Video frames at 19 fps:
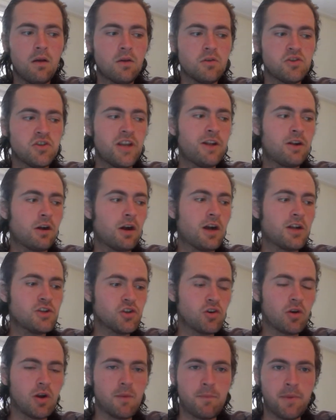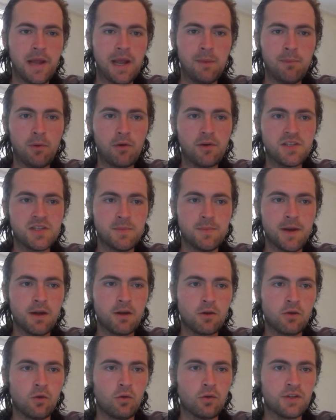Jake Ottinger on paper is a
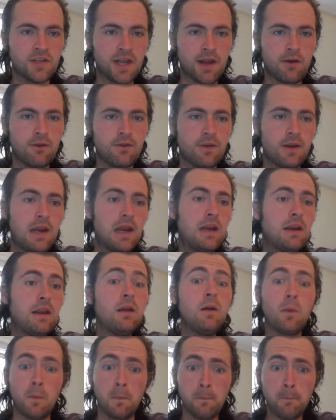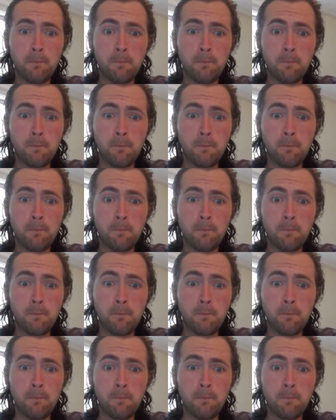better goaltender than Aiden Hill.